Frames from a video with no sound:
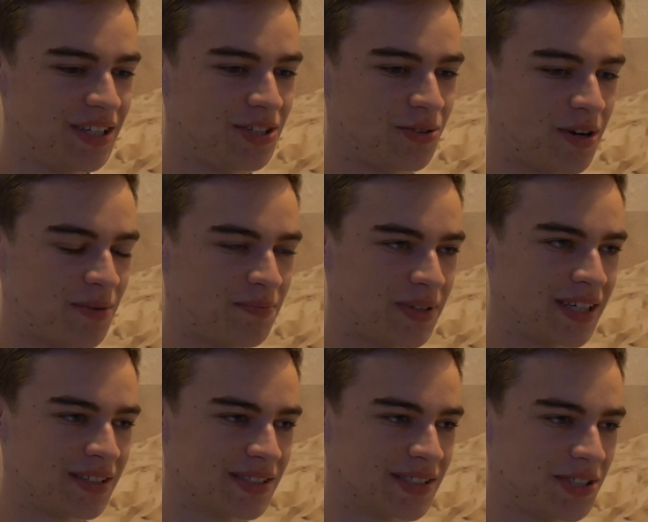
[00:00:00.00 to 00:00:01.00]
to our
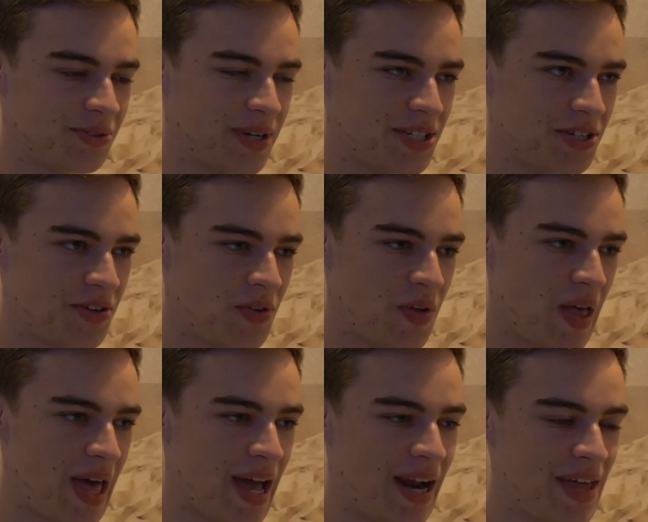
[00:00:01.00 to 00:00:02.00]
political situation
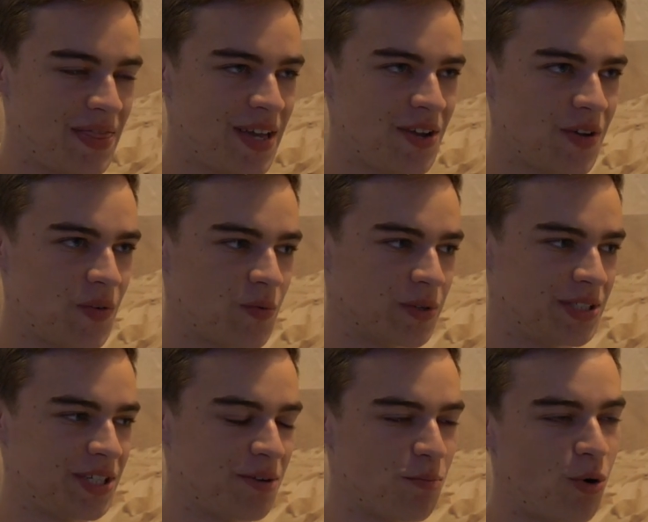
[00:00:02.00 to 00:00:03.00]
and i think we're
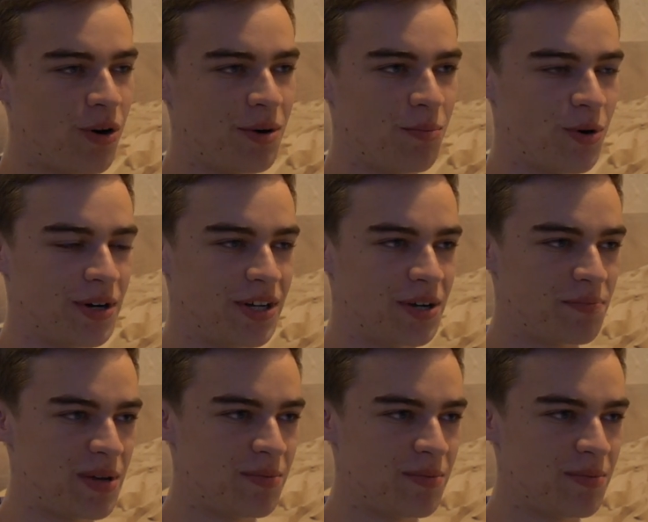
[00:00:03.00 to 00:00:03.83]
seeing more and more young